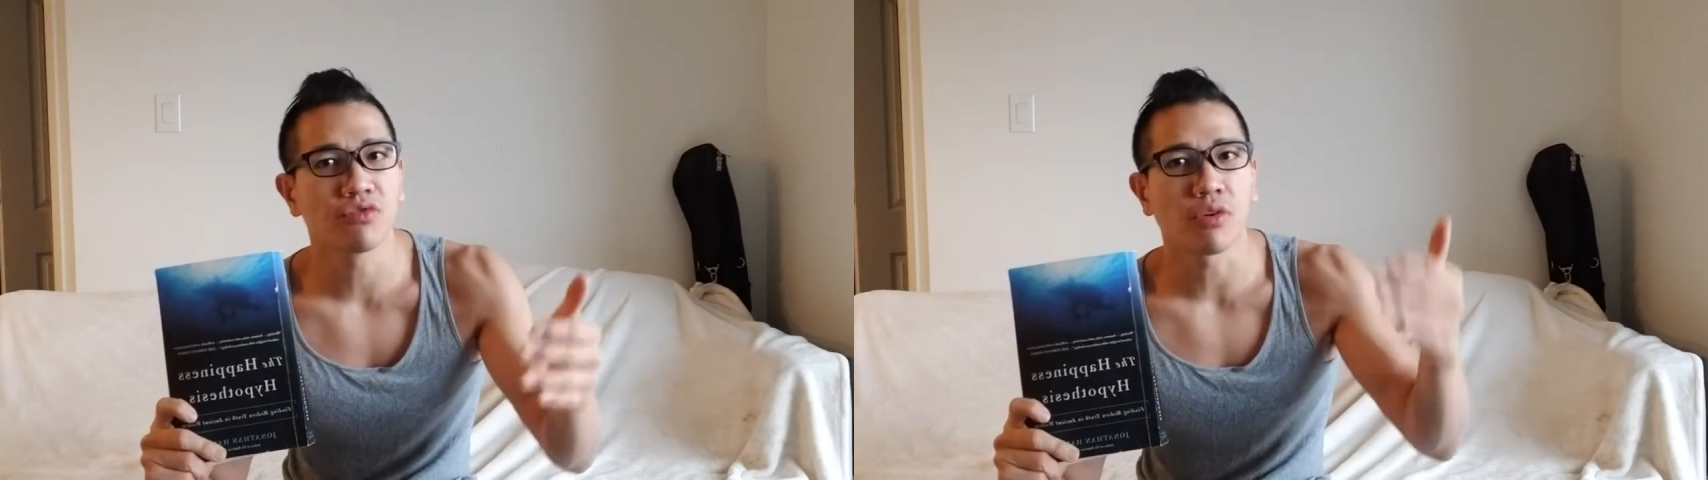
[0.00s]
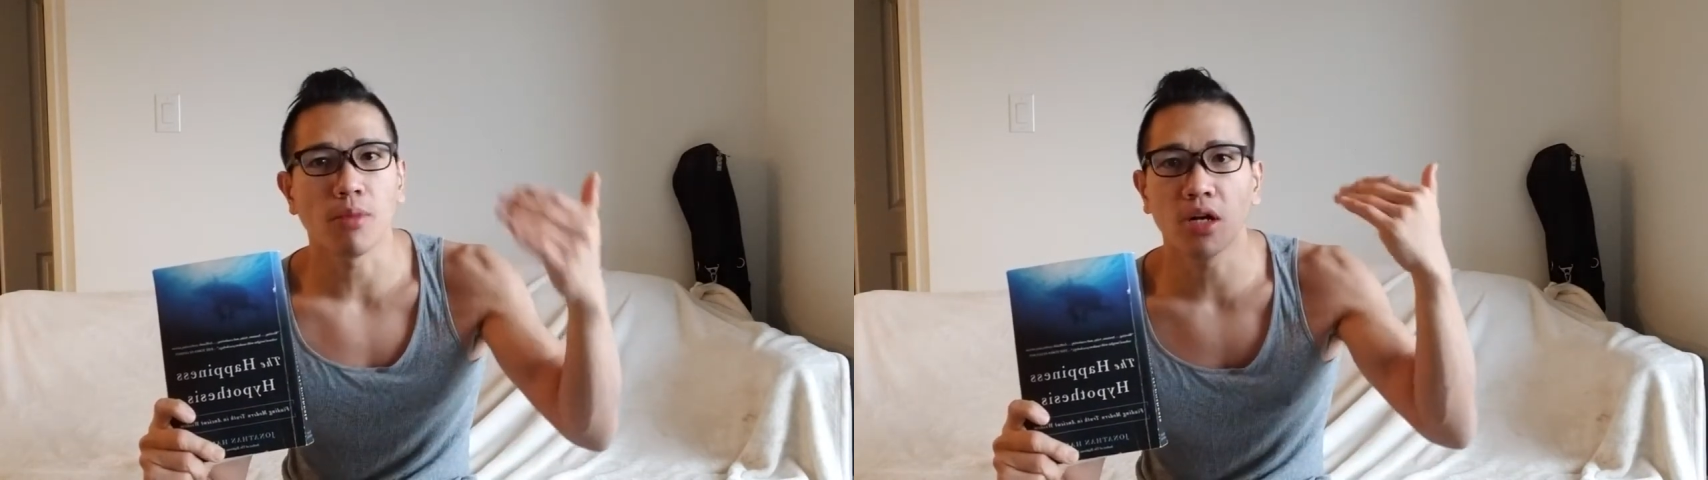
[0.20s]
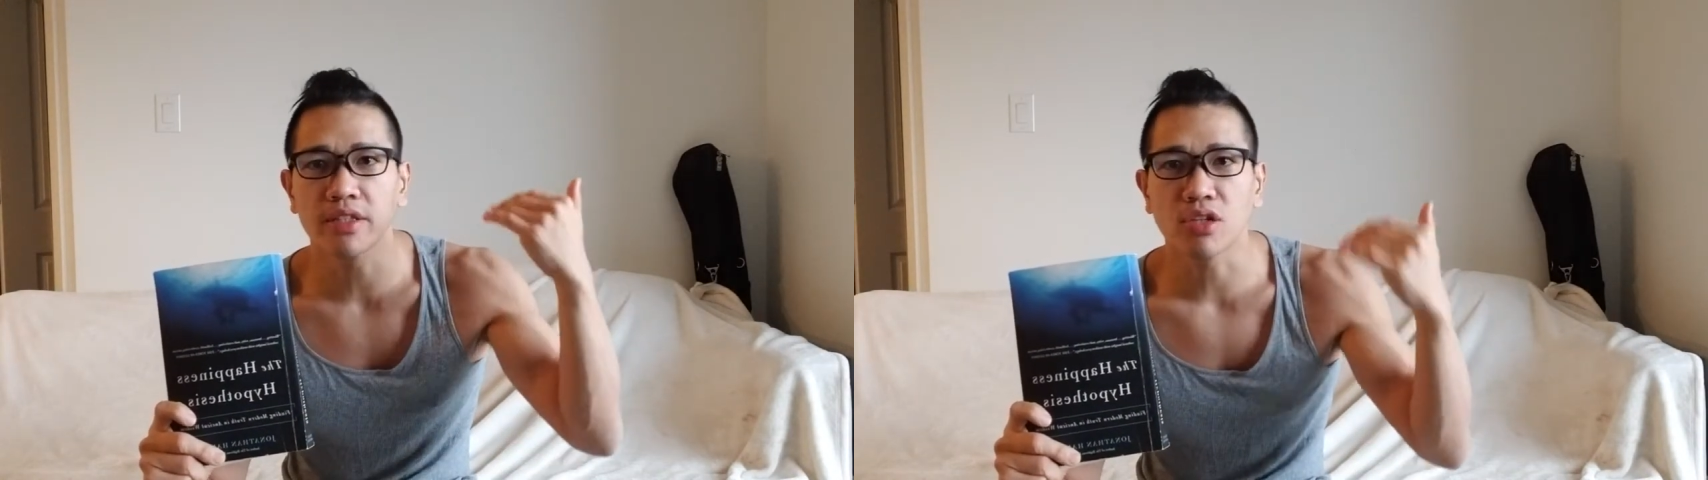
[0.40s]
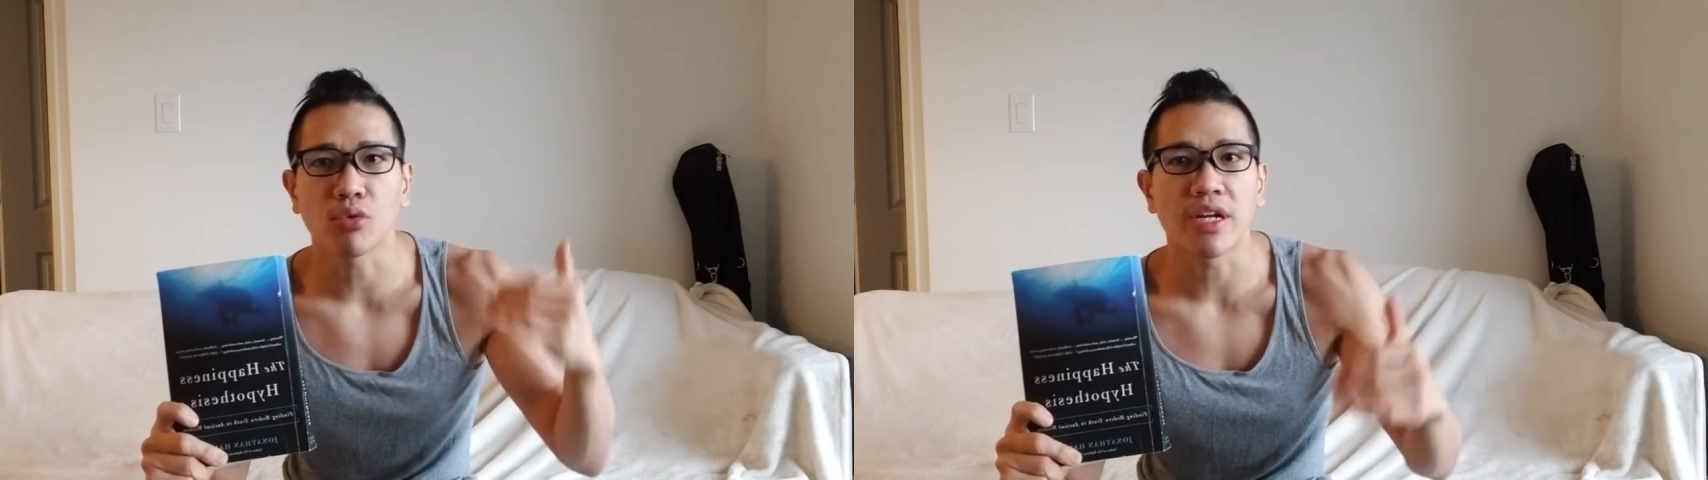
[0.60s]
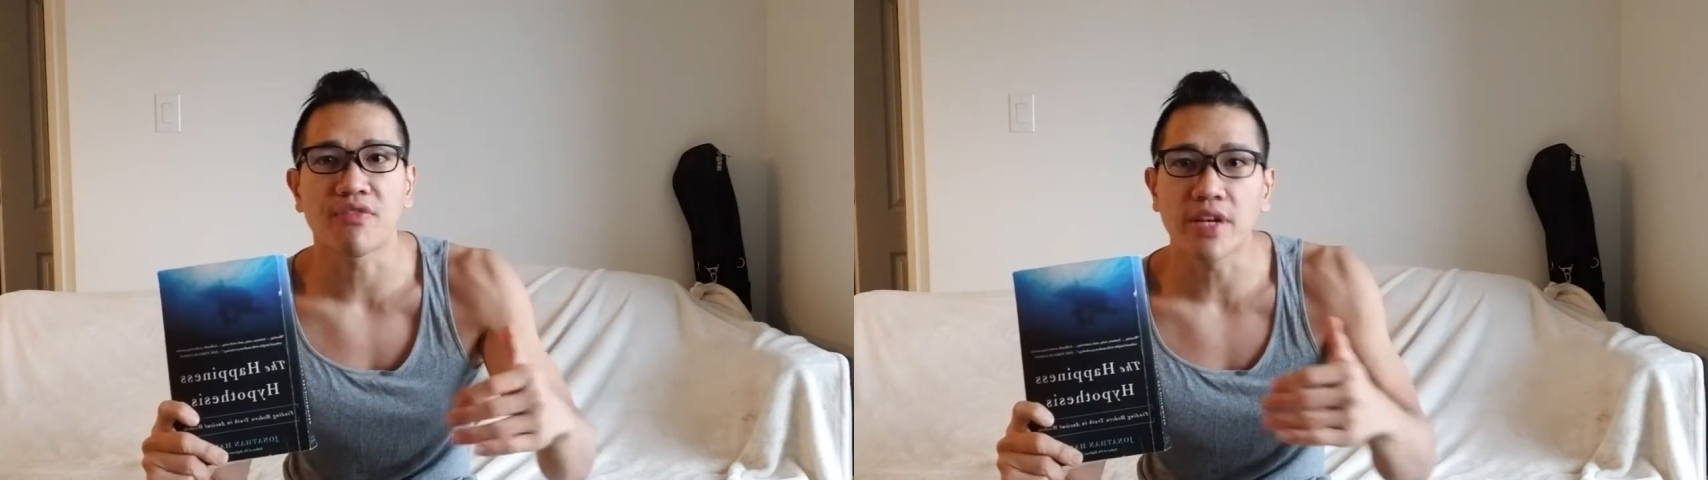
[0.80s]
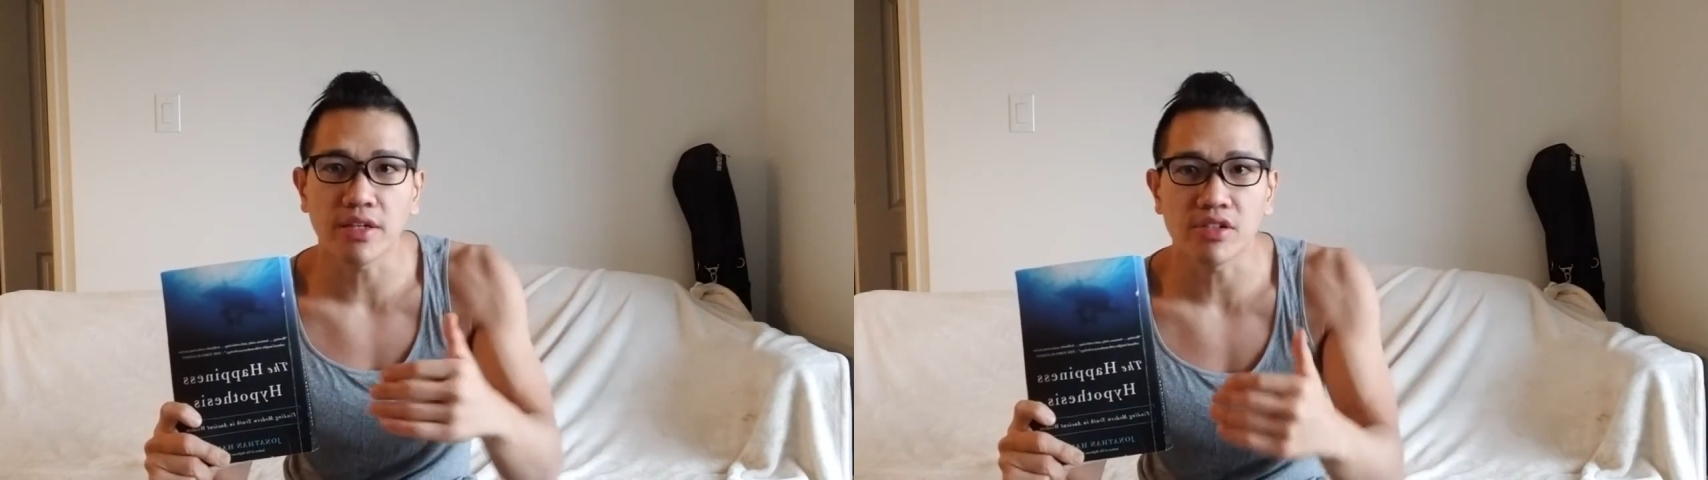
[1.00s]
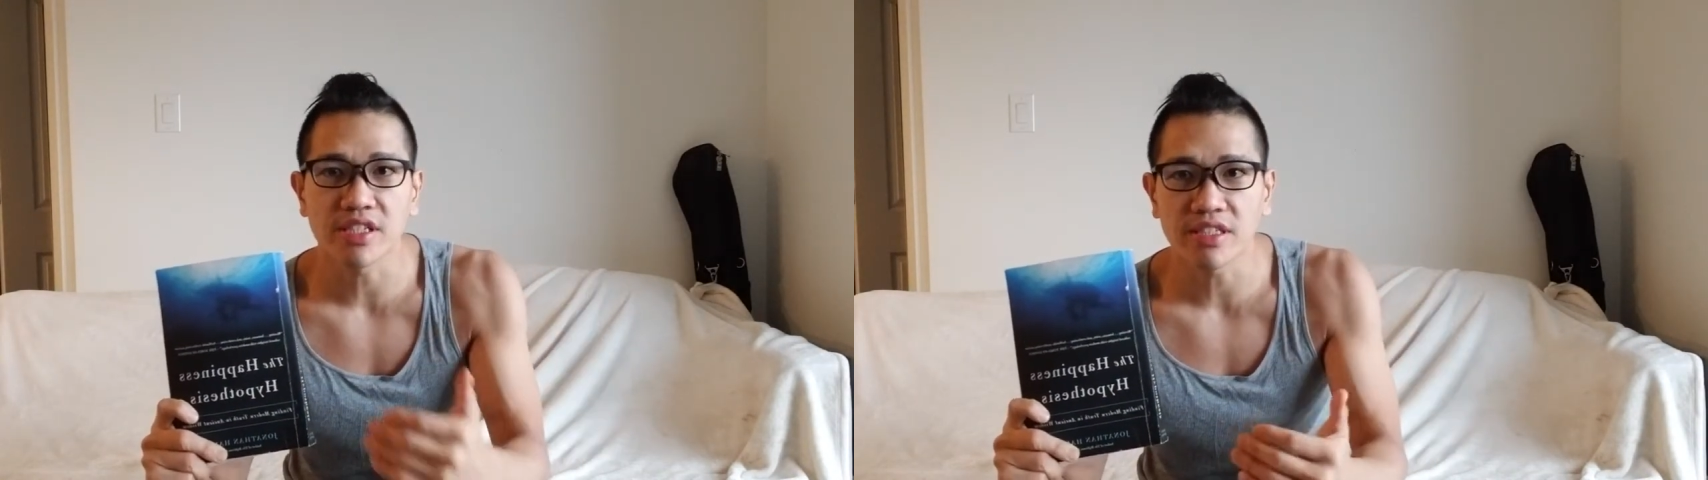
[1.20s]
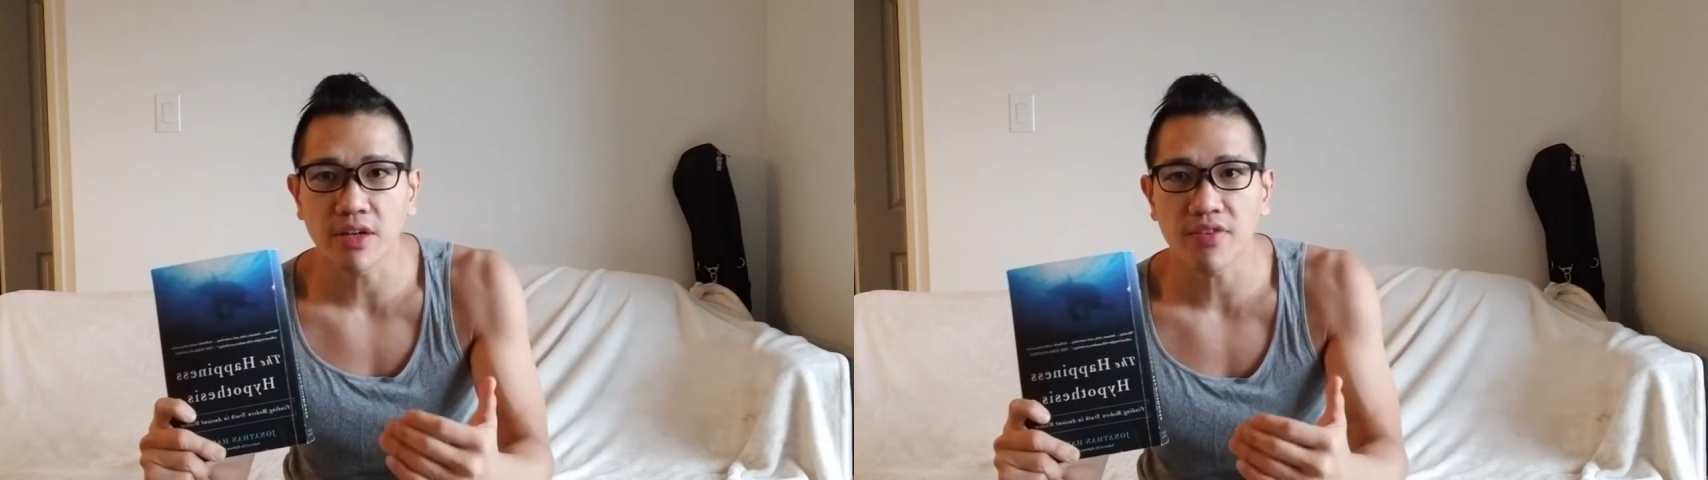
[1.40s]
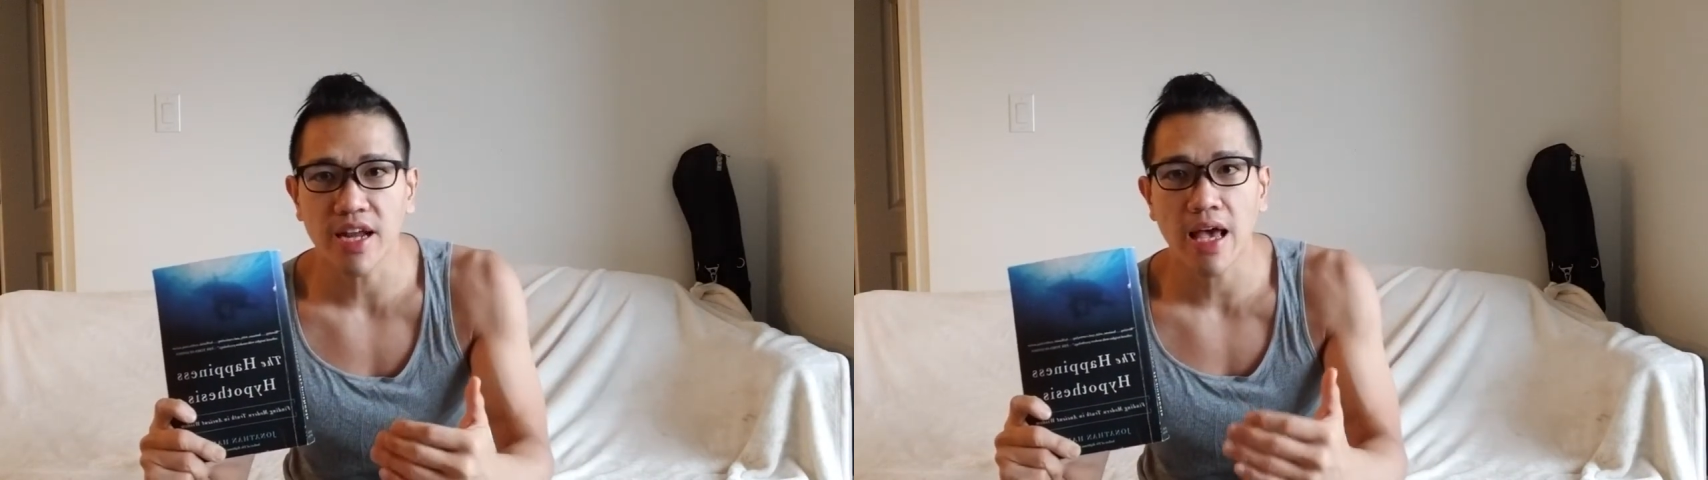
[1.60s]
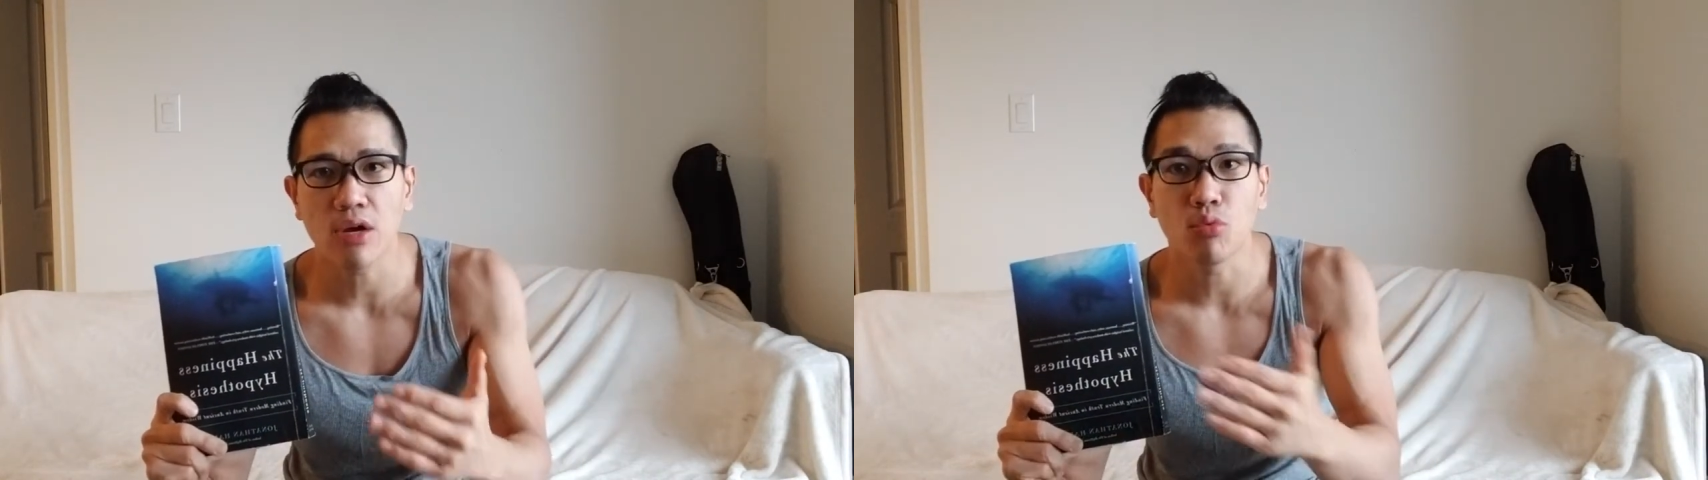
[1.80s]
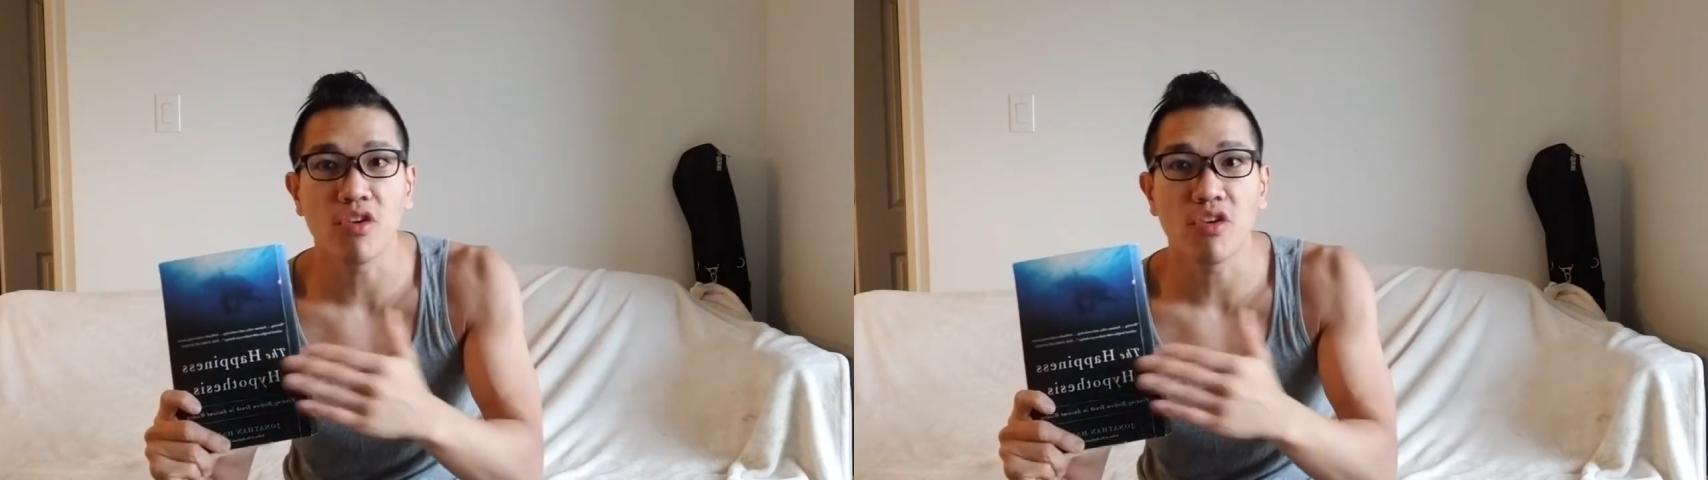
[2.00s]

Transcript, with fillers: from all the great thinkers and stuff like that,